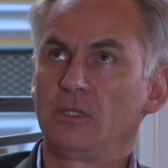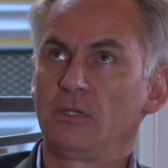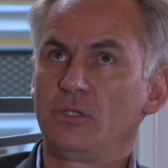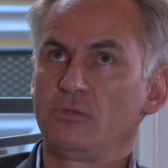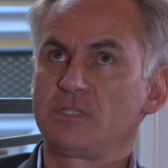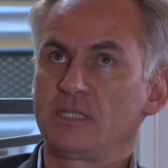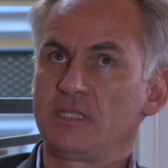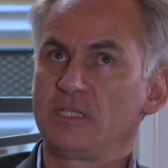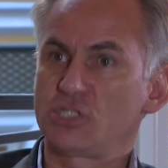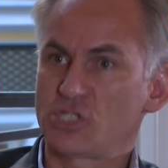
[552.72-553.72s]
Using
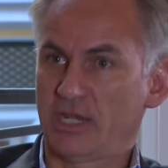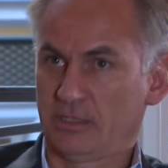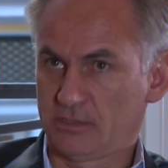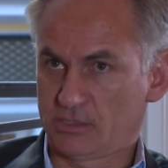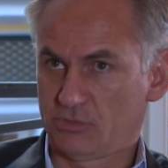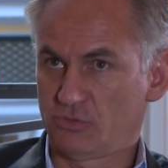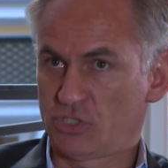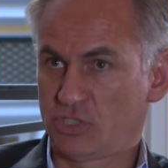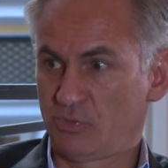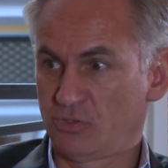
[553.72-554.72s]
these channels to
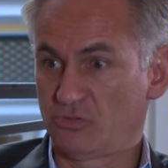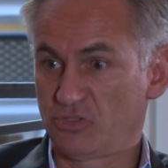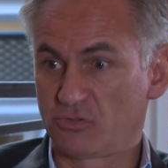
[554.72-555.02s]
distribute